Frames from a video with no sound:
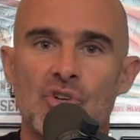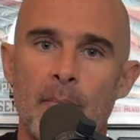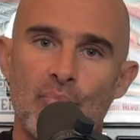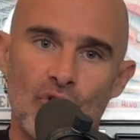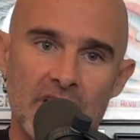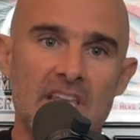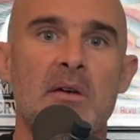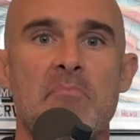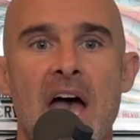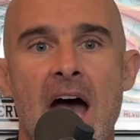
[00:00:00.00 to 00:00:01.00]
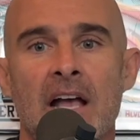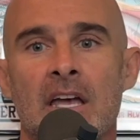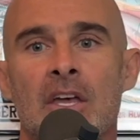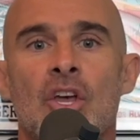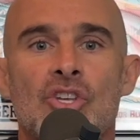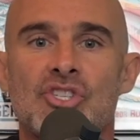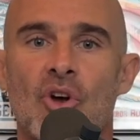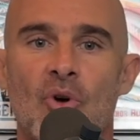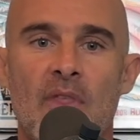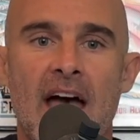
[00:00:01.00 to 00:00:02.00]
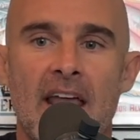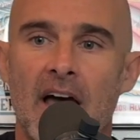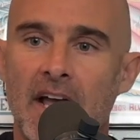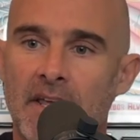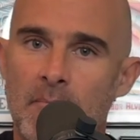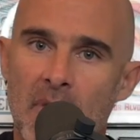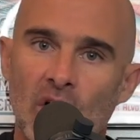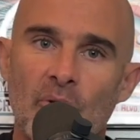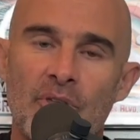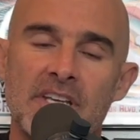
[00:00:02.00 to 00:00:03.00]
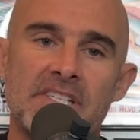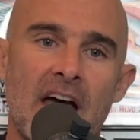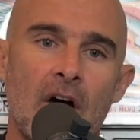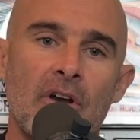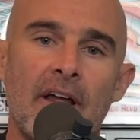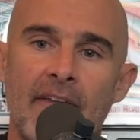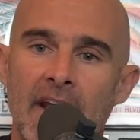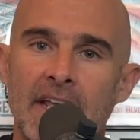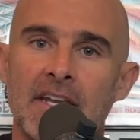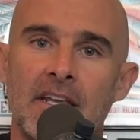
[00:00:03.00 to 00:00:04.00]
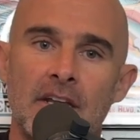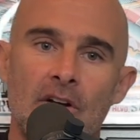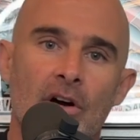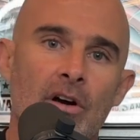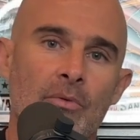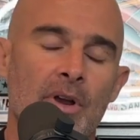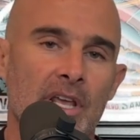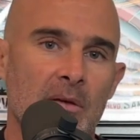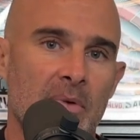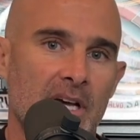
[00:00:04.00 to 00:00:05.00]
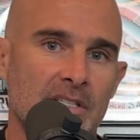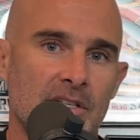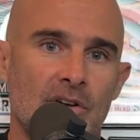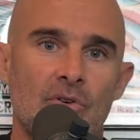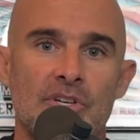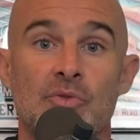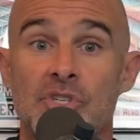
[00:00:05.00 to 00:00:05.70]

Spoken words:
So I'm bringing it back so that I can mellow things out and then I can hit it hard when I get back to the chorus,